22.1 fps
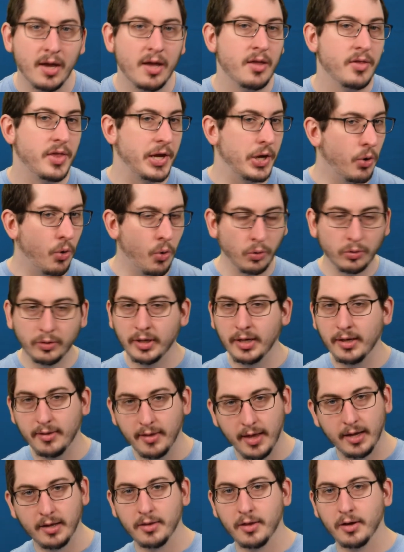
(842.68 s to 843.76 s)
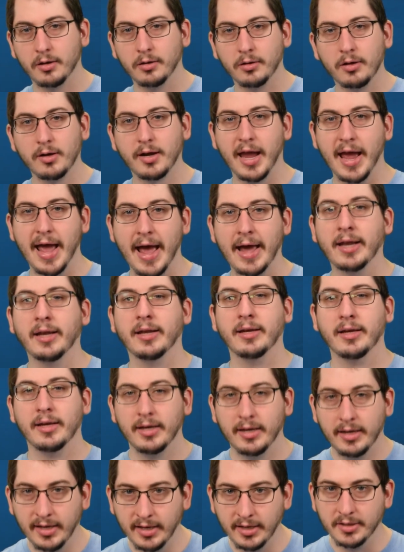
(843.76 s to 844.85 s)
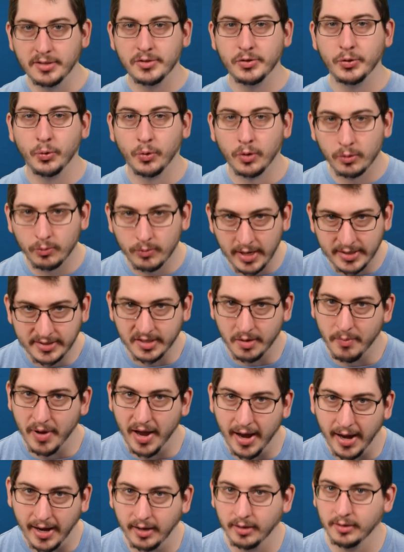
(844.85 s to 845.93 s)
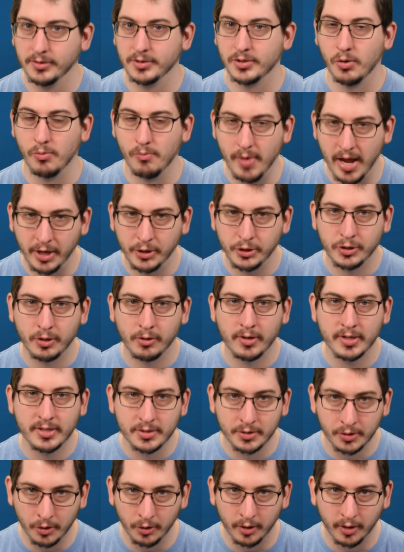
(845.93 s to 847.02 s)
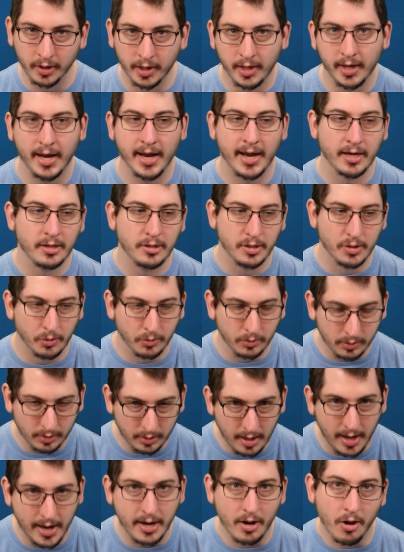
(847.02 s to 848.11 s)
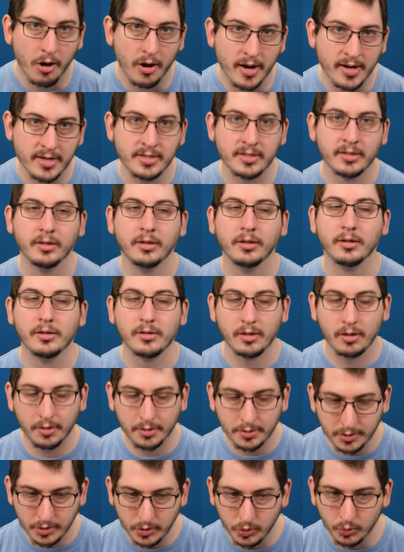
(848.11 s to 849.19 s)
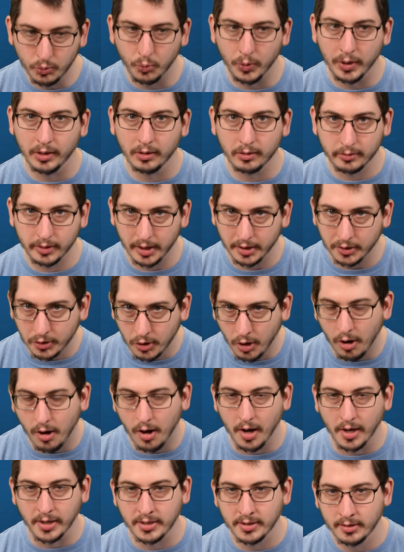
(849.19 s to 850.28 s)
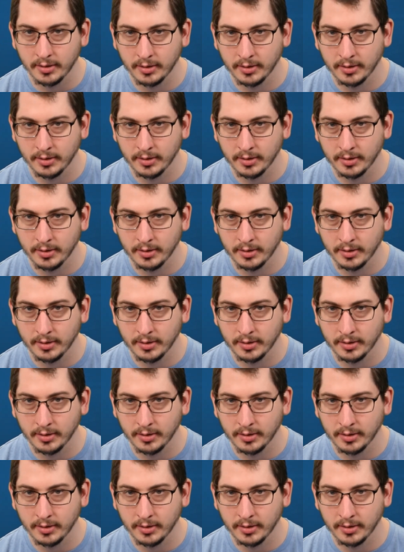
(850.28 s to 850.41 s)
The only thing they'll look at is your resume, so make sure it's good and don't lie on it because you will get caught.